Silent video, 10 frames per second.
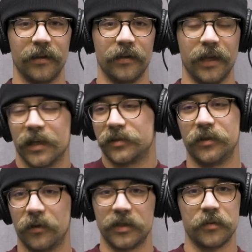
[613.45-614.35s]
Yeah, so, you
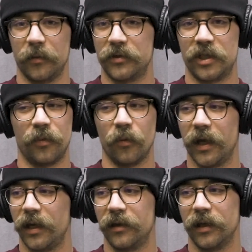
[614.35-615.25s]
know, I would chip away
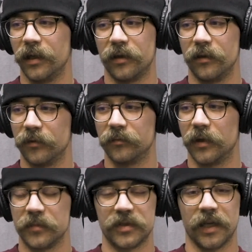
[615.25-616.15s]
at it, like, you know,
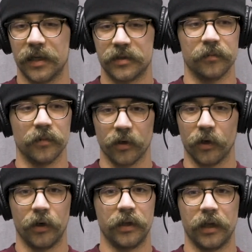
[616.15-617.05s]
obsess,
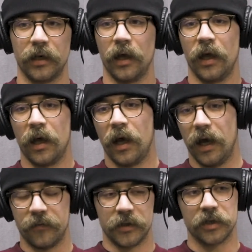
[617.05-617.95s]
learn, and then I
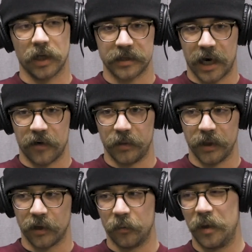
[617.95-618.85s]
eventually got tired of playing
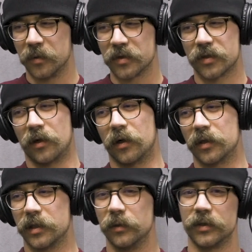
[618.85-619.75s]
other people's songs,
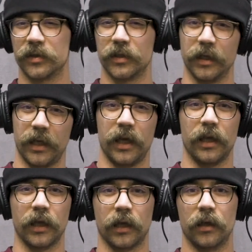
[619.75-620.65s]
and I was just like, hey,
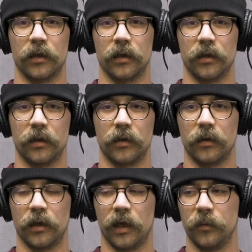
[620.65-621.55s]
like,
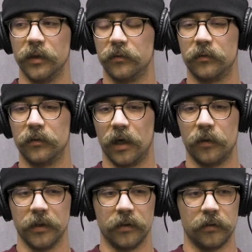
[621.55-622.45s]
how do
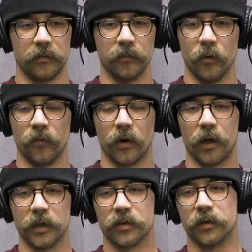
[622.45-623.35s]
we move
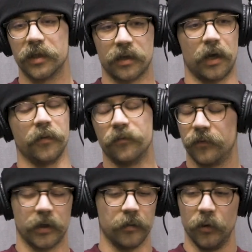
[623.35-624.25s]
on? And so this time we
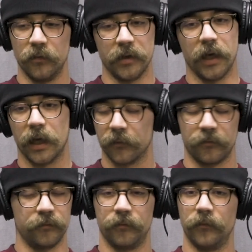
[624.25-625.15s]
fucking moved again a
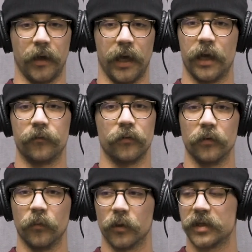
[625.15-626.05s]

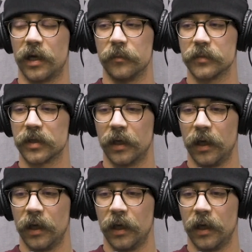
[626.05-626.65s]
handful more times.